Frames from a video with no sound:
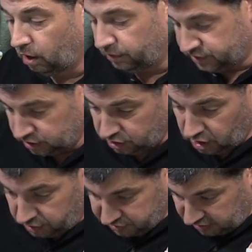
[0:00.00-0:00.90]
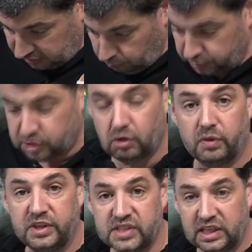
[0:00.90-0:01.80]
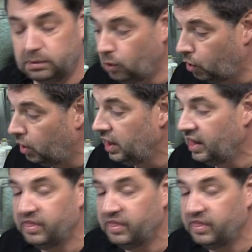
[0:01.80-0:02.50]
off so you can't see any moisture on this anymore.